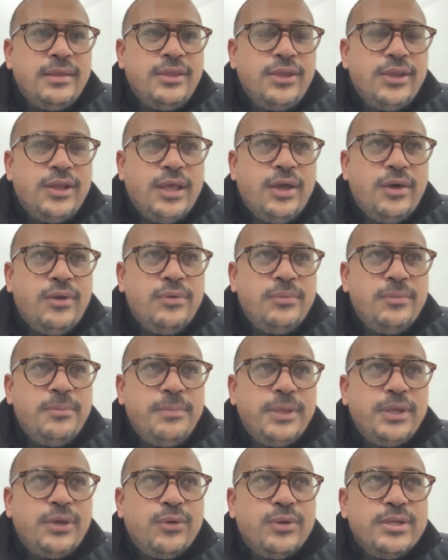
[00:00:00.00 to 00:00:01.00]
You know,
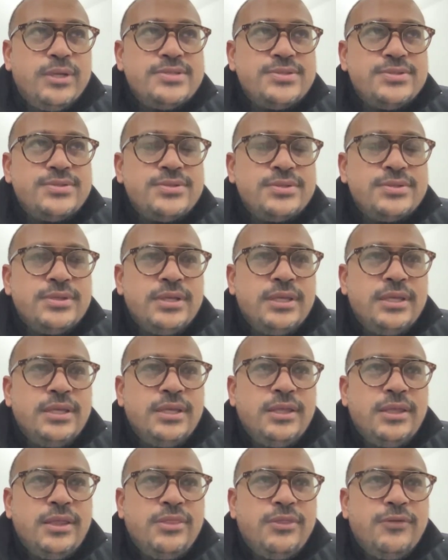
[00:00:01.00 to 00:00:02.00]
because
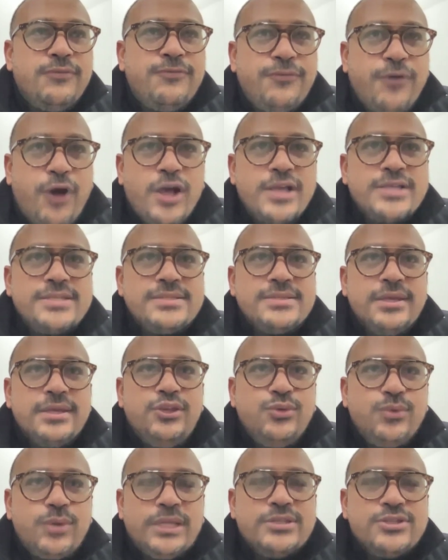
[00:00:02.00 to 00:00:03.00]
the faster
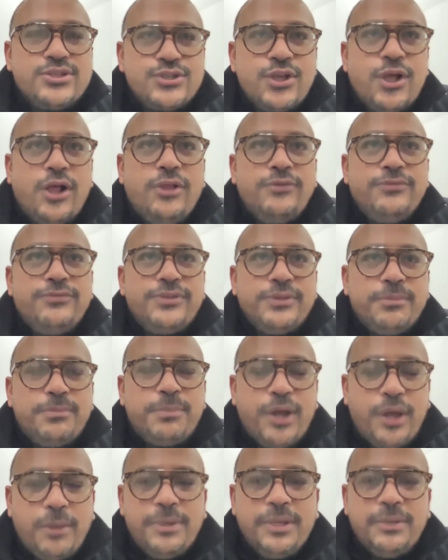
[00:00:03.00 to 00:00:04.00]
you can solve the
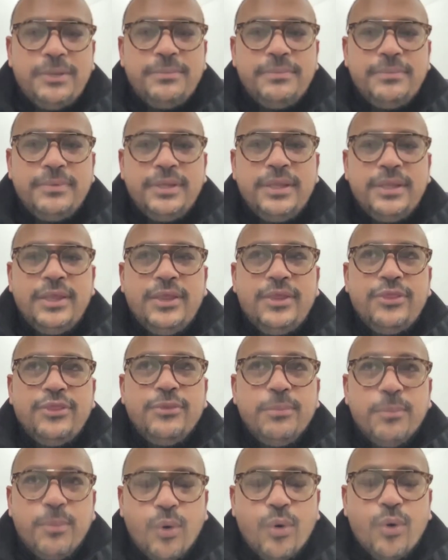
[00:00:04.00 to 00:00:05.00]
problem,
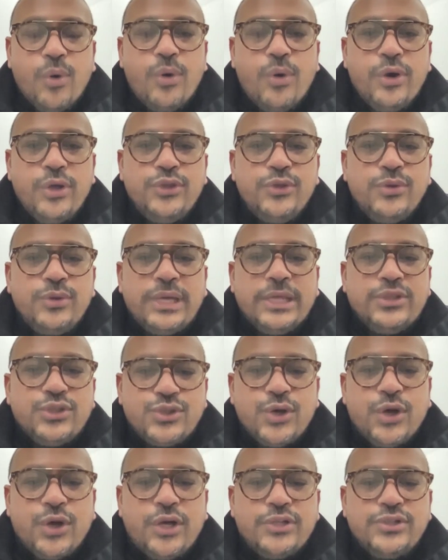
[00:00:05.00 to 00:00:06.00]
the more you can
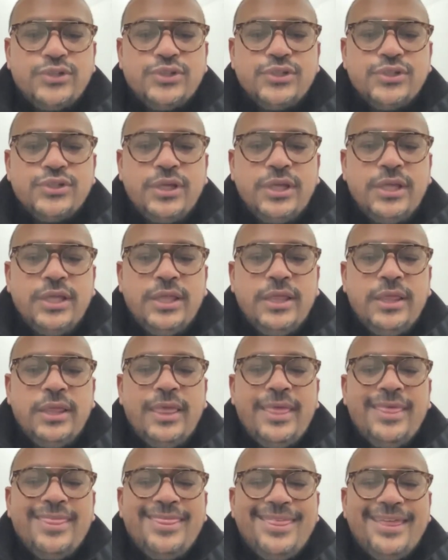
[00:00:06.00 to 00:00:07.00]
charge.
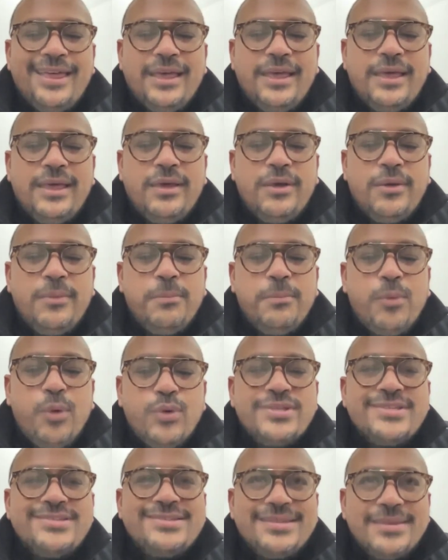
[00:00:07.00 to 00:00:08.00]
The
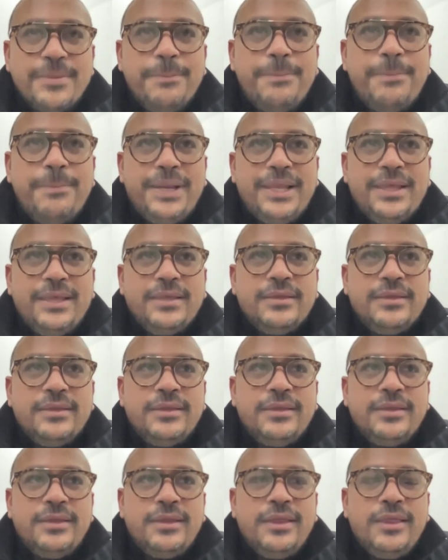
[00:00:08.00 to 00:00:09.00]
more simpler,
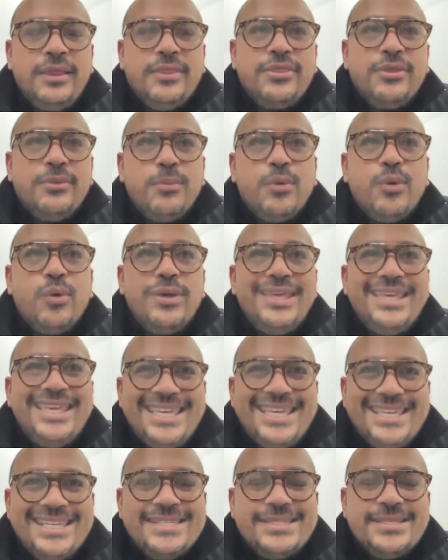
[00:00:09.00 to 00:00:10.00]
the more
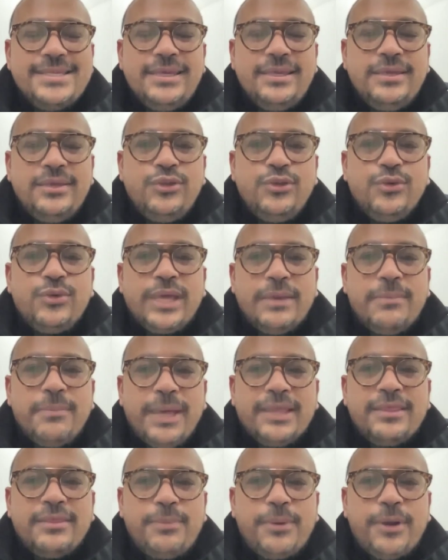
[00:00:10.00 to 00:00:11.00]
easy you can
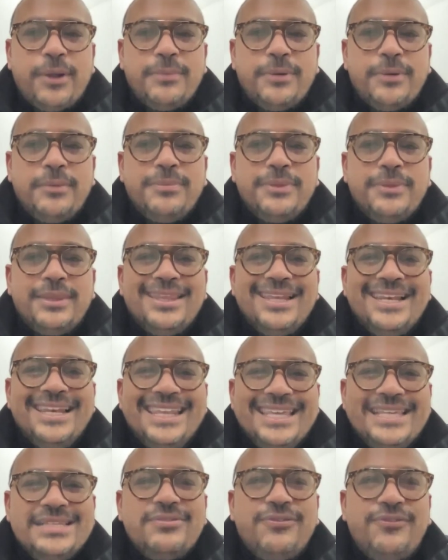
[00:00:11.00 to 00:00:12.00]
make the problem, the
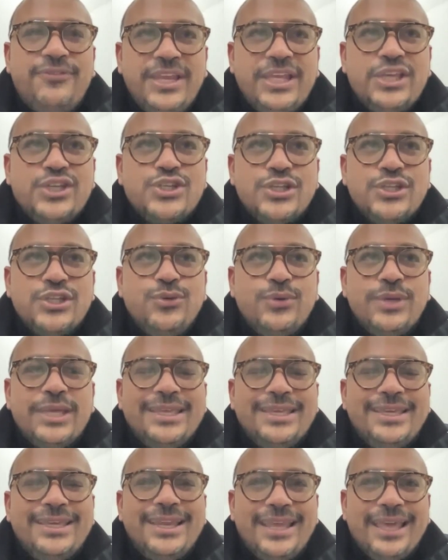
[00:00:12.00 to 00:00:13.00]
least friction you
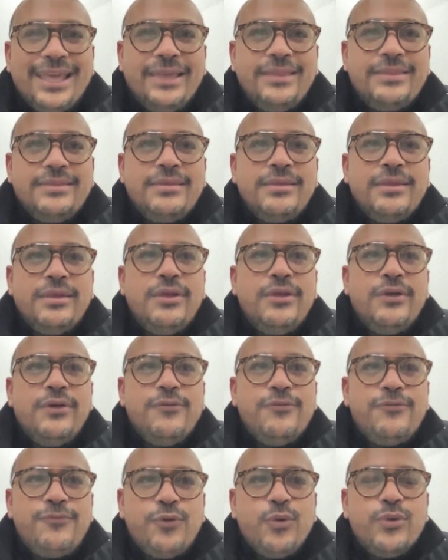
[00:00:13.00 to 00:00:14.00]
can create
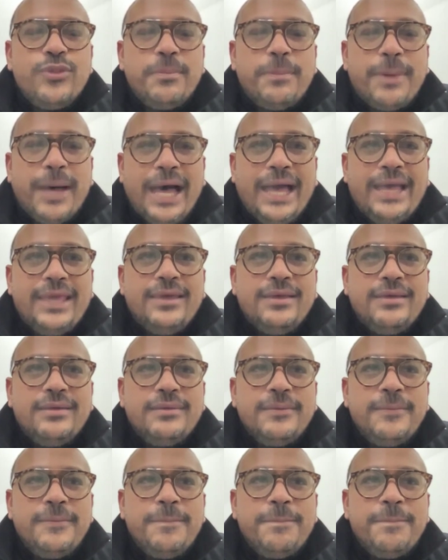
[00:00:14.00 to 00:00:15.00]
for the buyer,